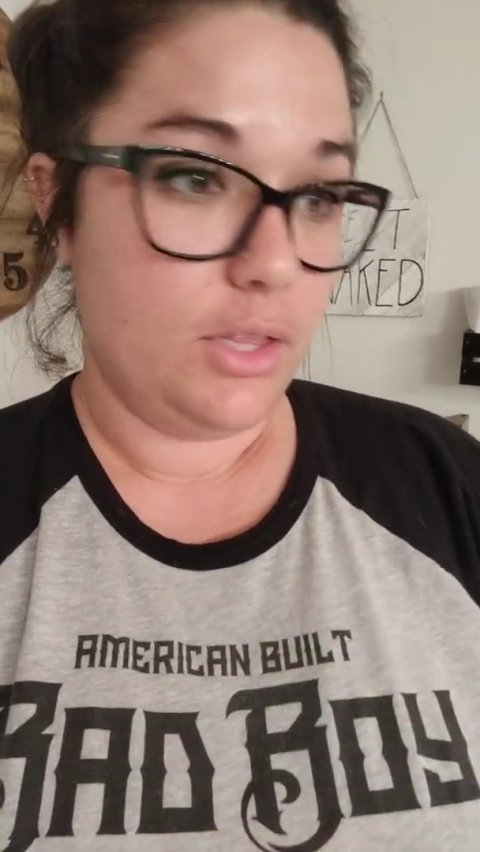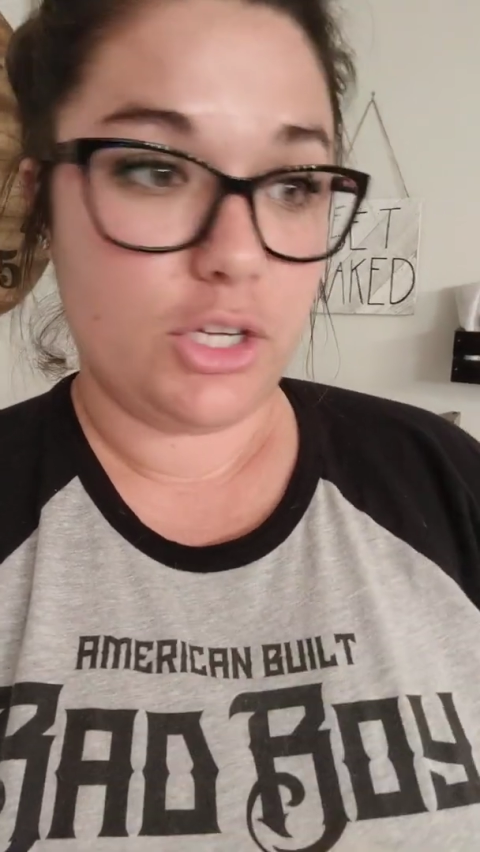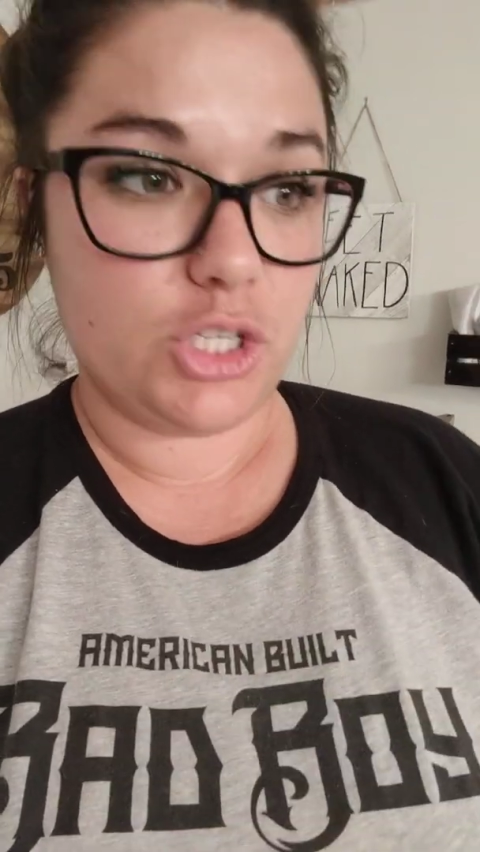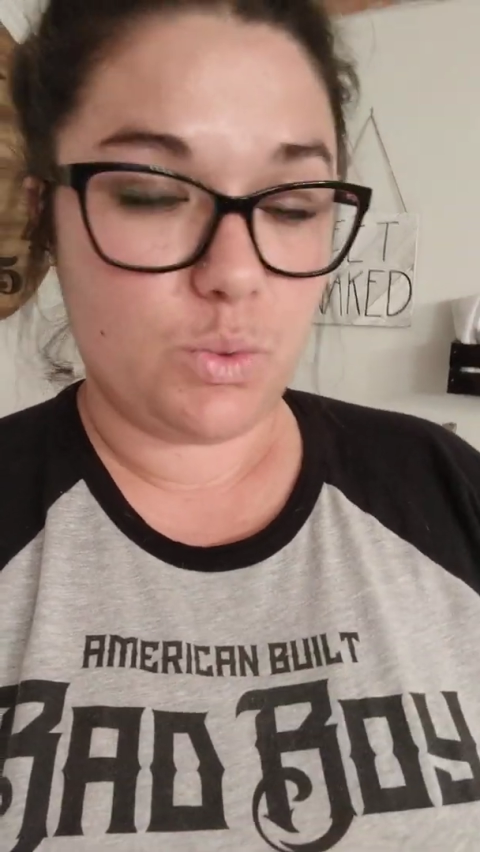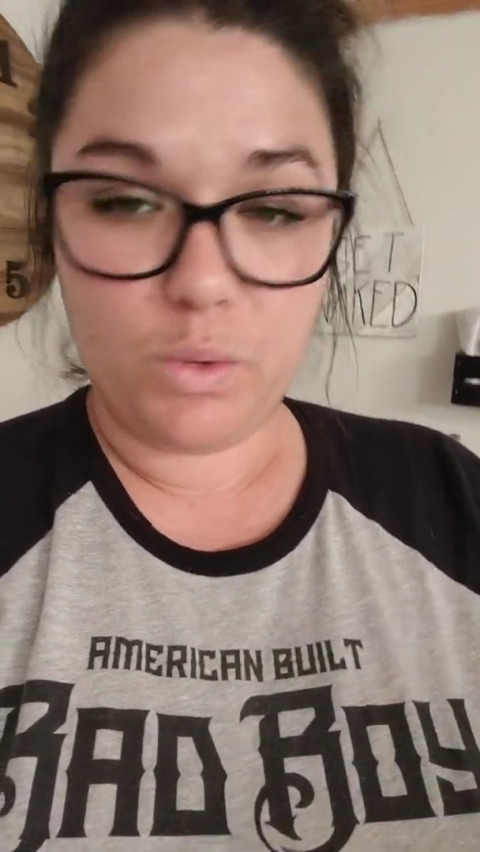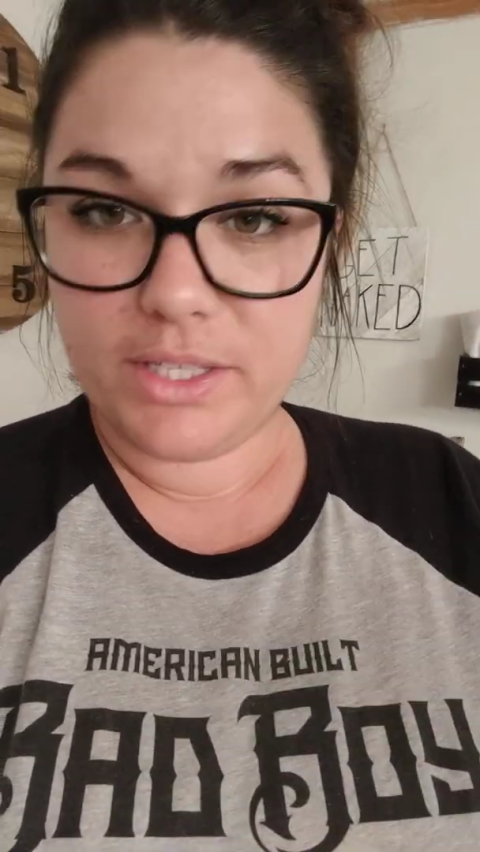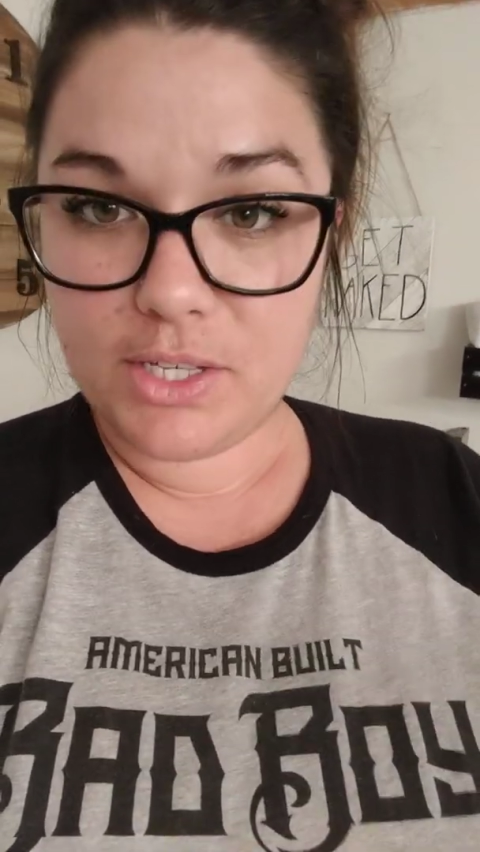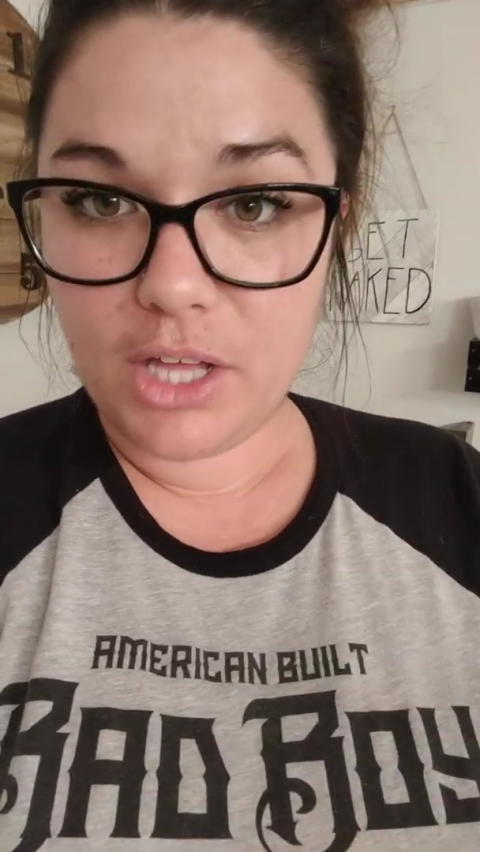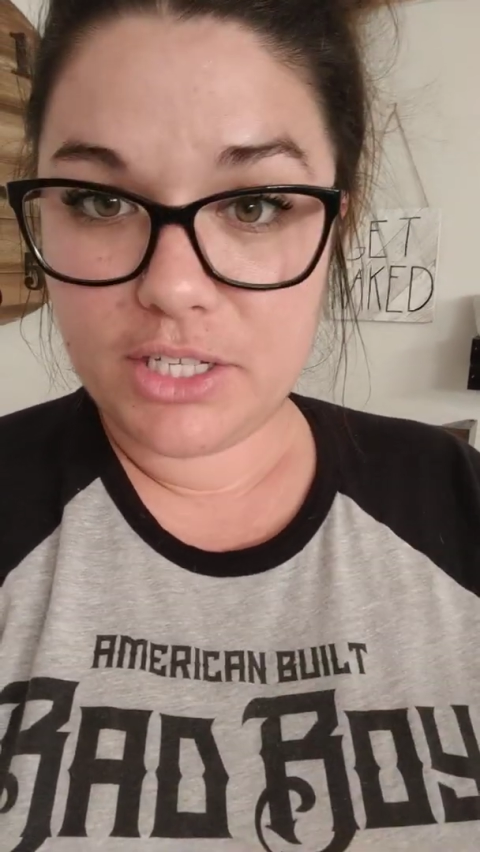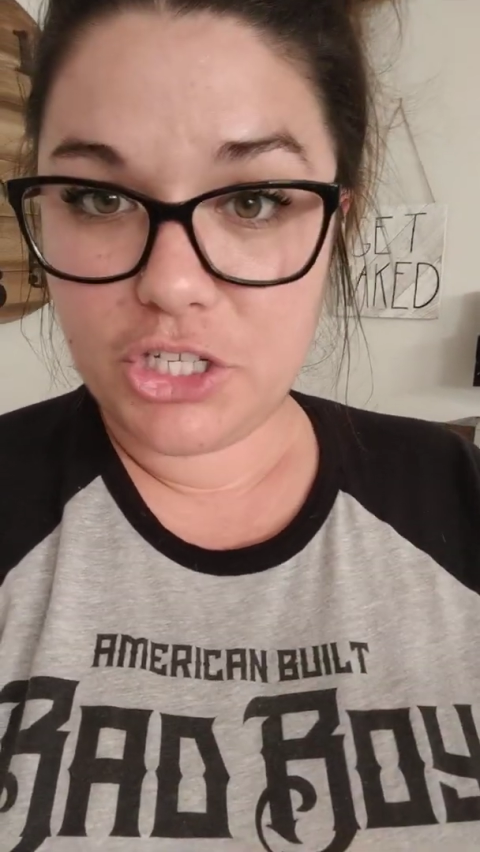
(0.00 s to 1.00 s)
they're just one
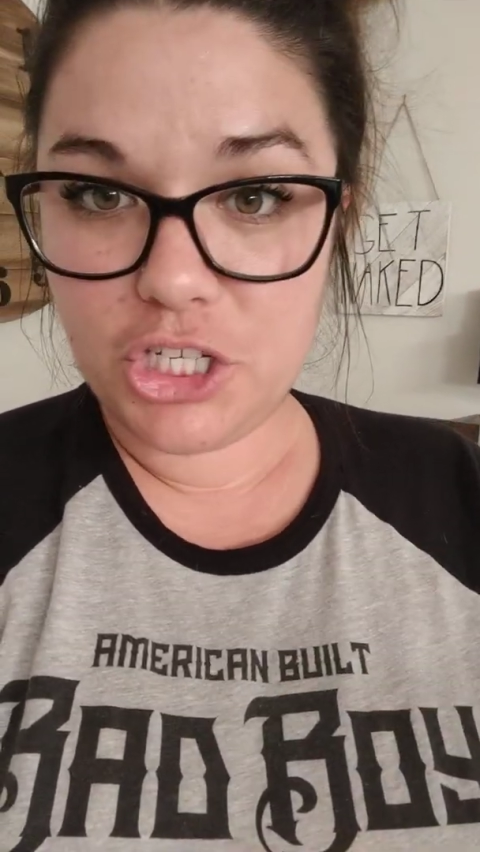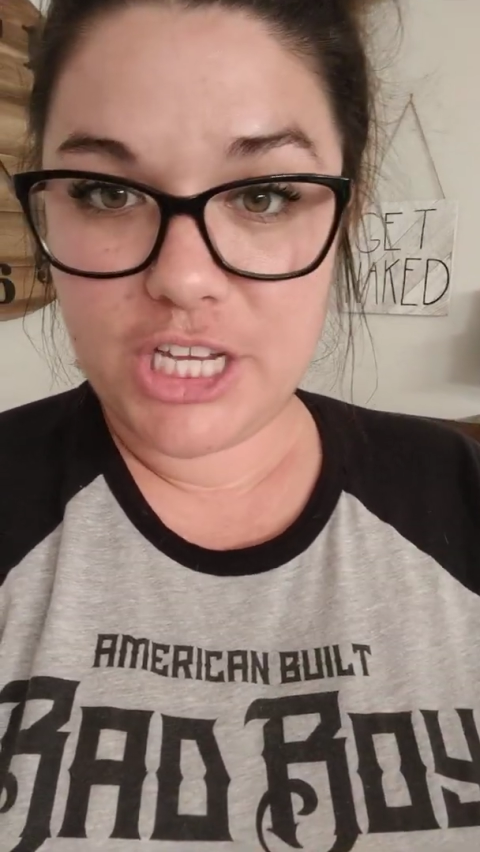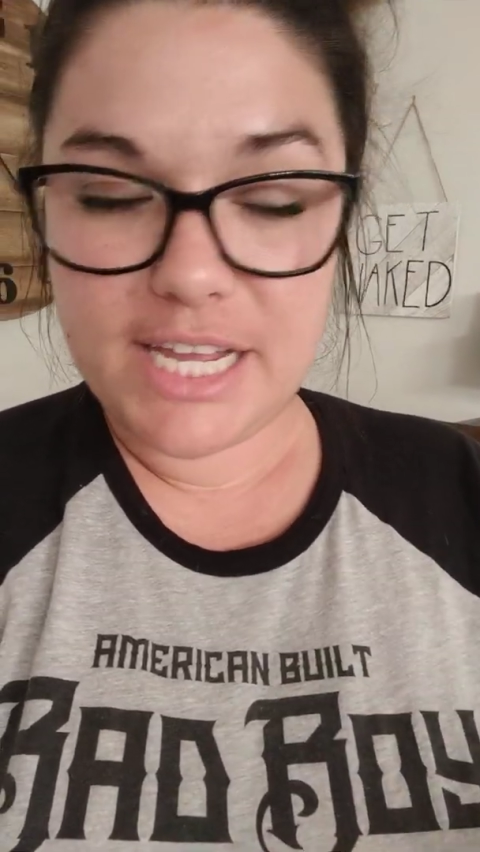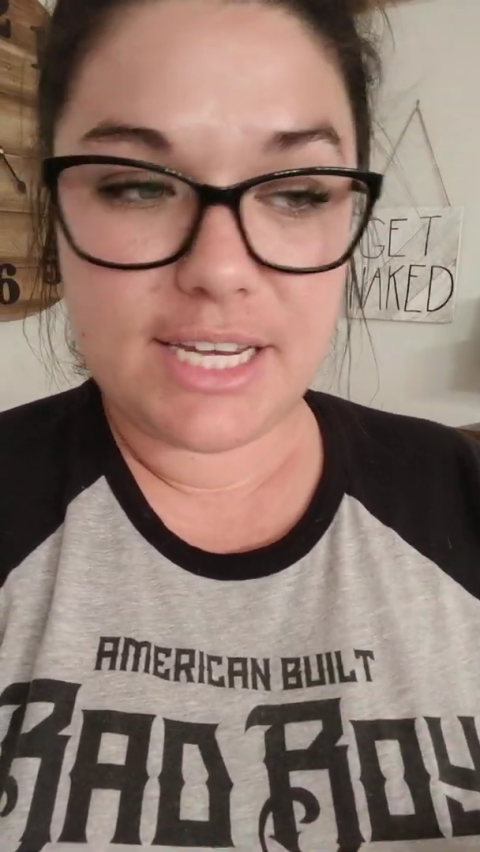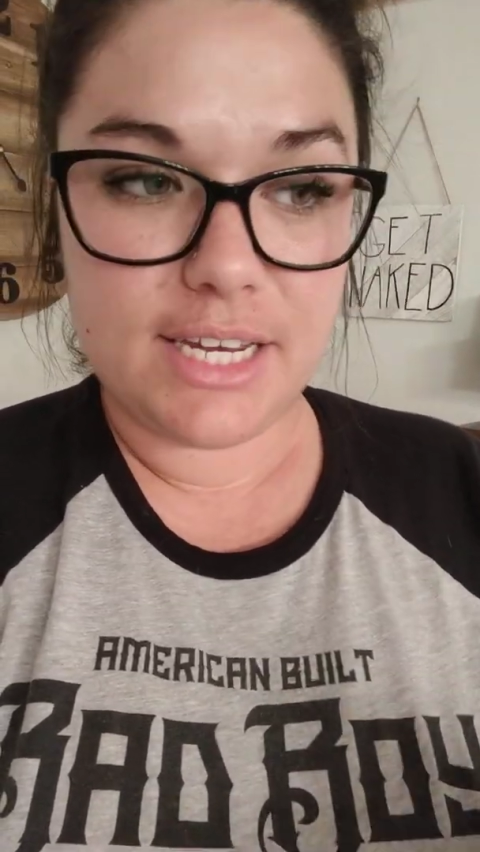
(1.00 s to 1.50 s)
solid sheet